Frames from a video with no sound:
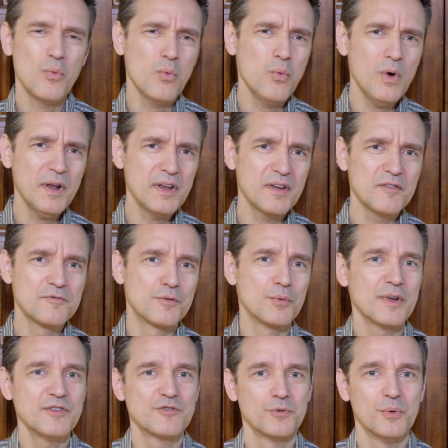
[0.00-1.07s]
What of
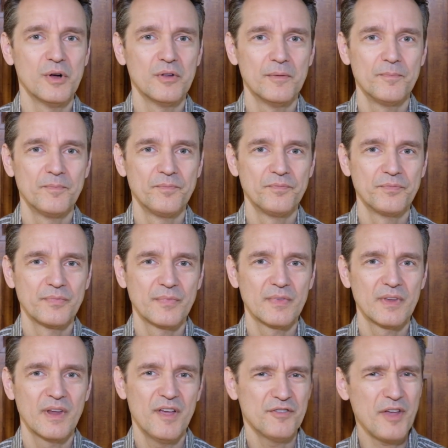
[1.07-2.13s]
ritual?
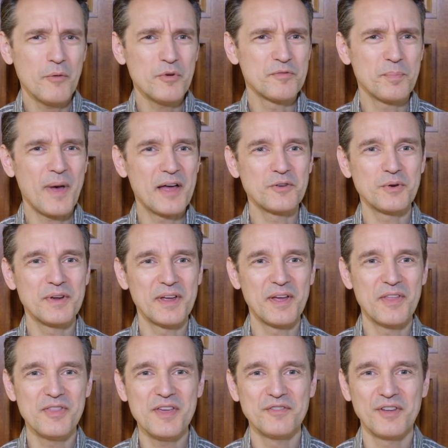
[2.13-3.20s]
As I was pondering
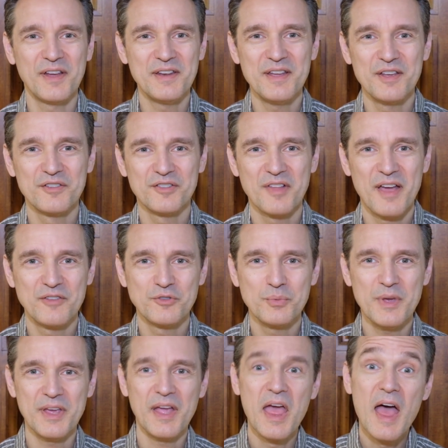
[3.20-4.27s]
these ideas last
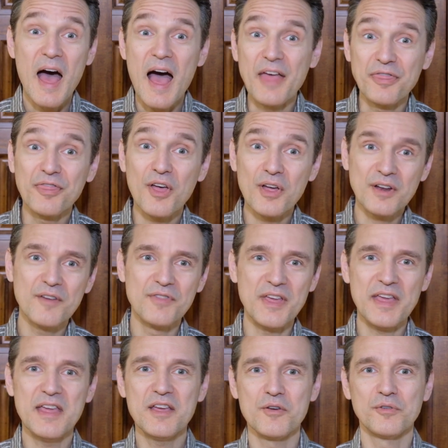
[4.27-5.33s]
week, I thought of the
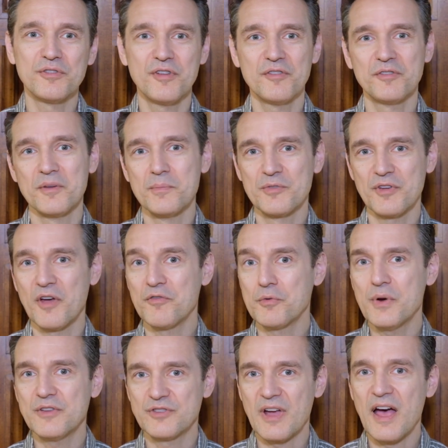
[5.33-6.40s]
ecosystems of
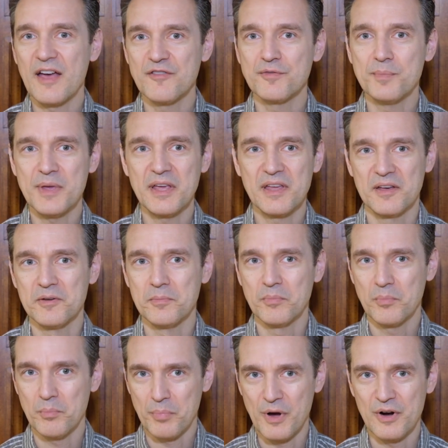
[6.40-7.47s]
which I've
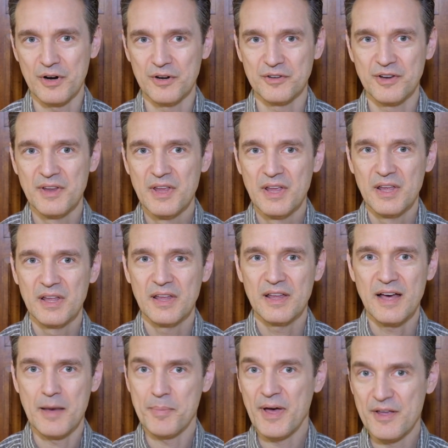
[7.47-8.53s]
become part.
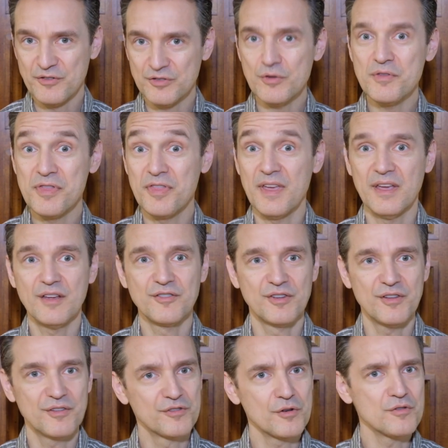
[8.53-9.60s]
I buy certain things
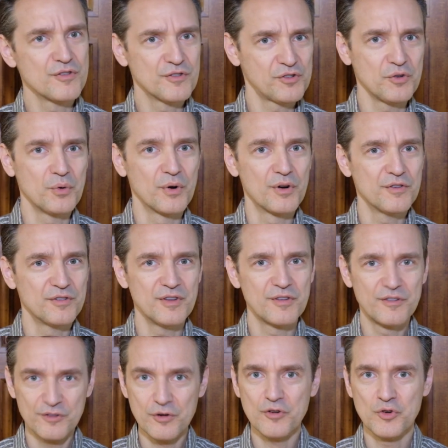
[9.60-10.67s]
at certain stores
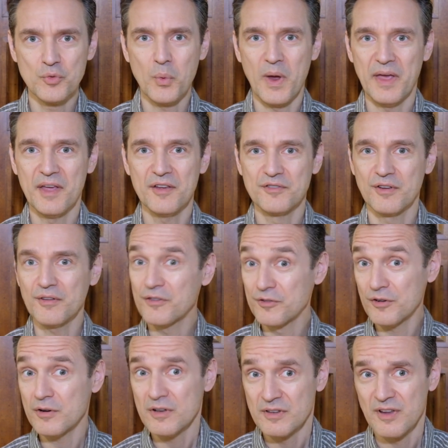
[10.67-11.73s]
in certain ways at
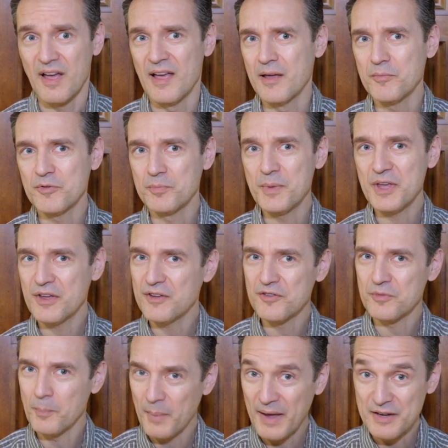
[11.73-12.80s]
certain times
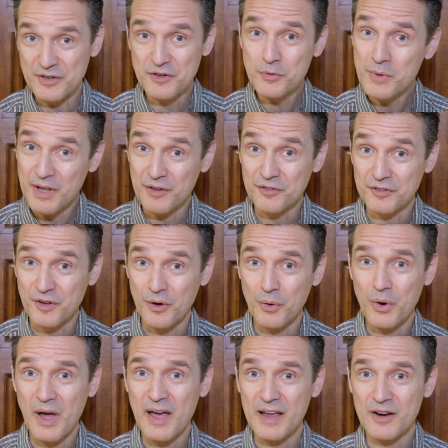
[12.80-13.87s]
because by doing
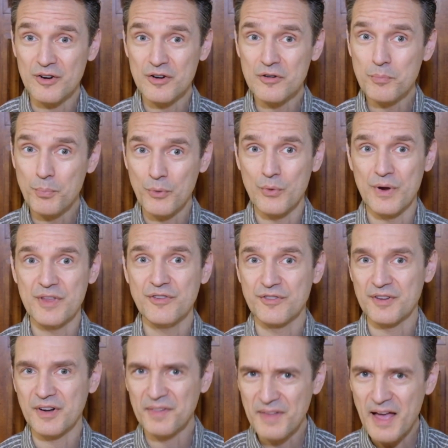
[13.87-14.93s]
so, I earn points
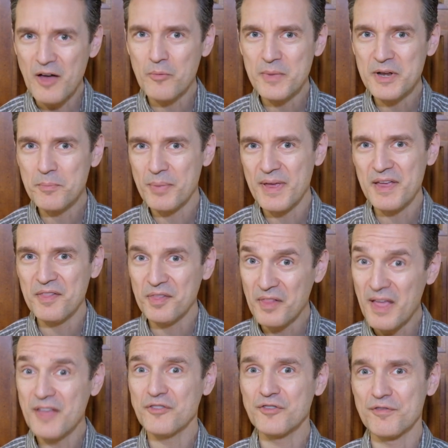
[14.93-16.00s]
that allow me to pay
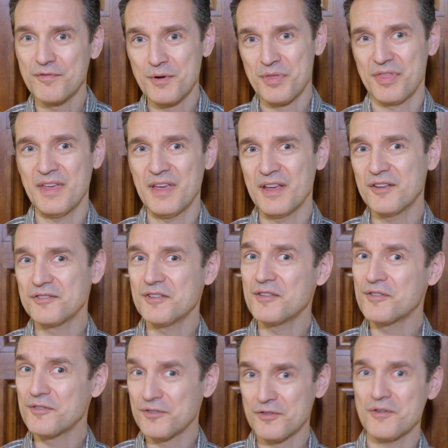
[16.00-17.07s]
less for things
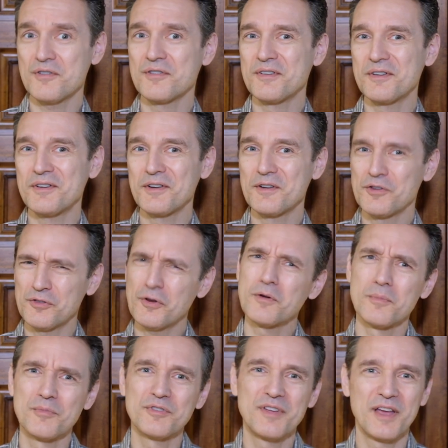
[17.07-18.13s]
in certain
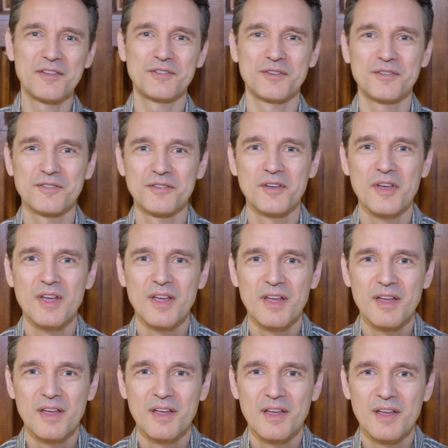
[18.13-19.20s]
circumstances.
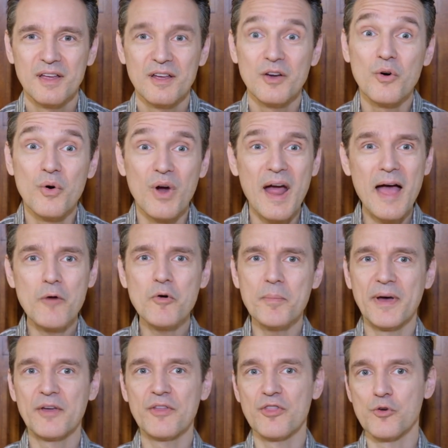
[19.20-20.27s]
Or how
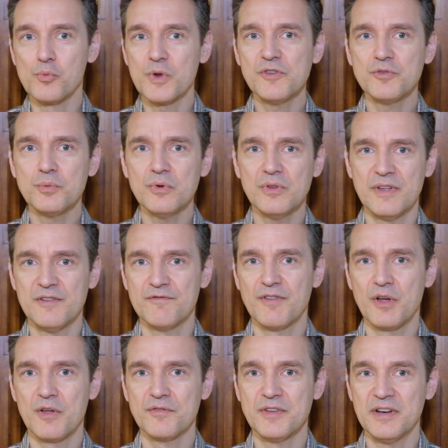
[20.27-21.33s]
about the ritual
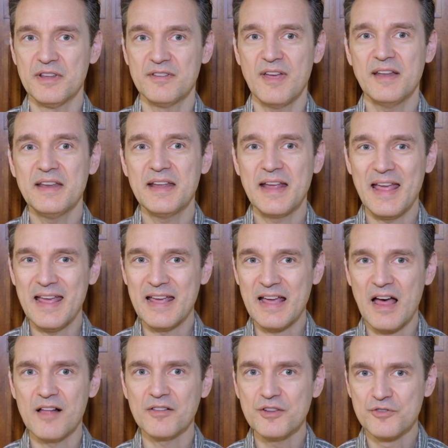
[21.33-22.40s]
involved in attending a
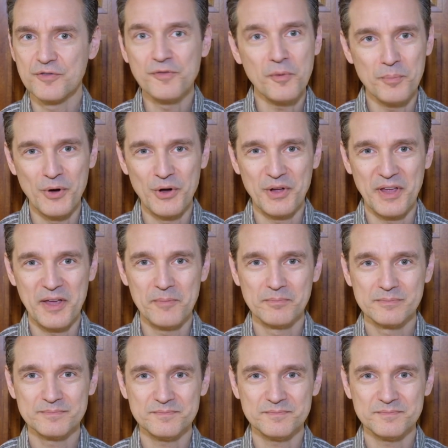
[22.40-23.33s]
college football game?